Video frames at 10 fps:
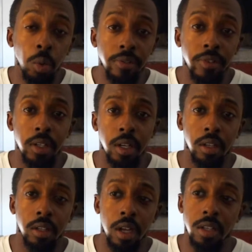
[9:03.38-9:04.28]
with it
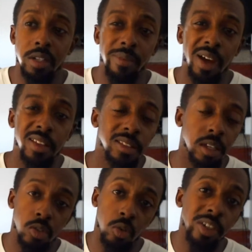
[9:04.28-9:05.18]
and customize
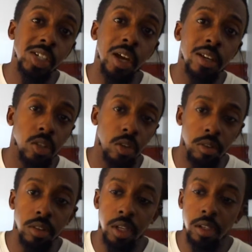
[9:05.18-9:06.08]
things or adjust
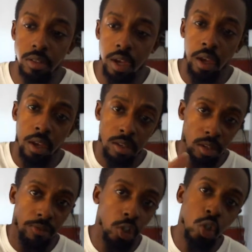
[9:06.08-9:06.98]
certain things to
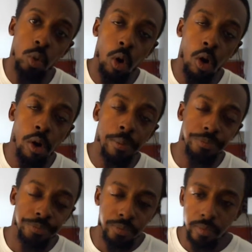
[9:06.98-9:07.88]
fit you all
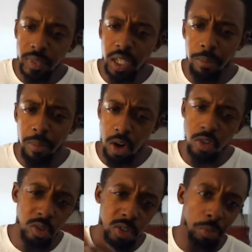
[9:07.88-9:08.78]
better.
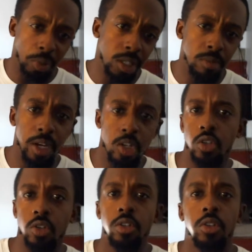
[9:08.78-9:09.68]
So just please make
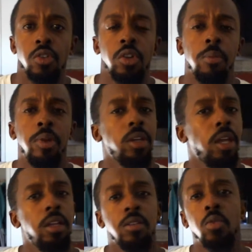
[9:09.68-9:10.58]
sure you're
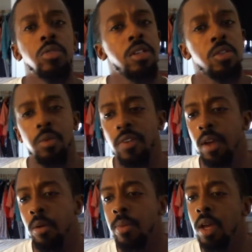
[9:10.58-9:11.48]
communicating those things with
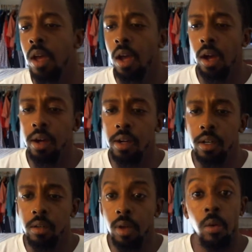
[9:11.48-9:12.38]
him,
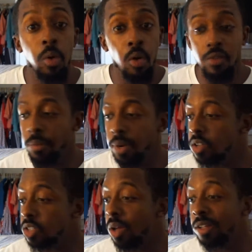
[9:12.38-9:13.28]
and we'll go from
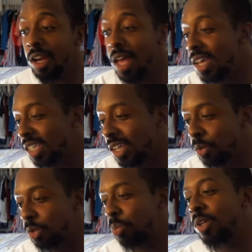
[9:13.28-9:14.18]
there. So, and then the last thing
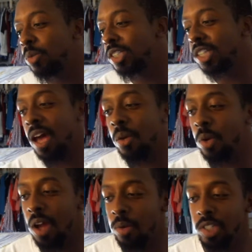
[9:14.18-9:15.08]
was pretty much kind of
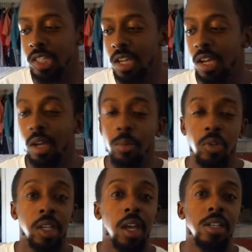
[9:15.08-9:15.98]
what I was just saying:
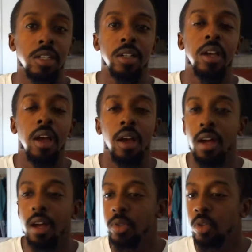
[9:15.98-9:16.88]
communication.
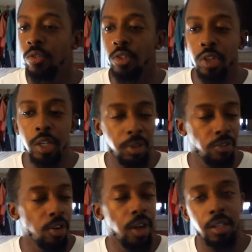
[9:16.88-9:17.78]
If you need me
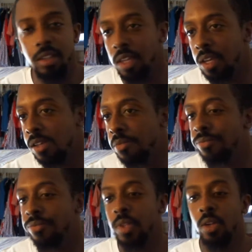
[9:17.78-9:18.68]
for
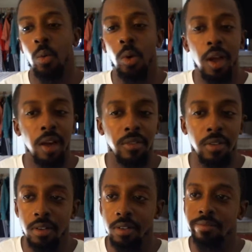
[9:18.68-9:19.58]
anything,
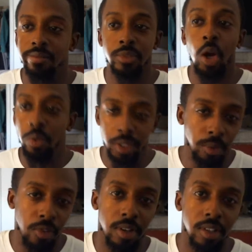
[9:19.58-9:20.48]
whatever, don't need
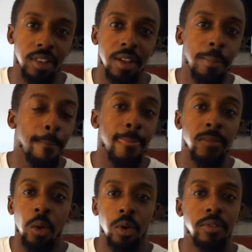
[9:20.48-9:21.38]
me for anything,
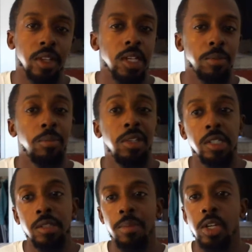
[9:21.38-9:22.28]
whatever the case may be,
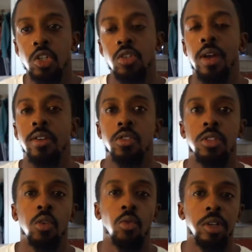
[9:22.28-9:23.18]
just make sure you guys are
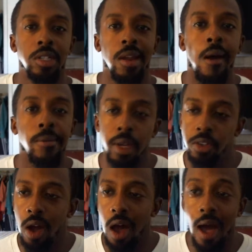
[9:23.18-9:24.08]
still reaching out.
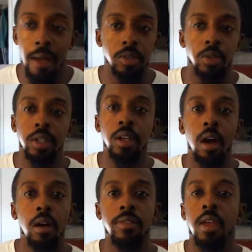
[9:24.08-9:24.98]
I absolutely
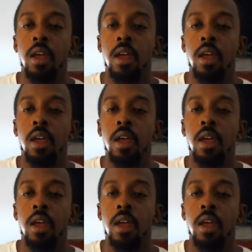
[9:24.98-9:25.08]
love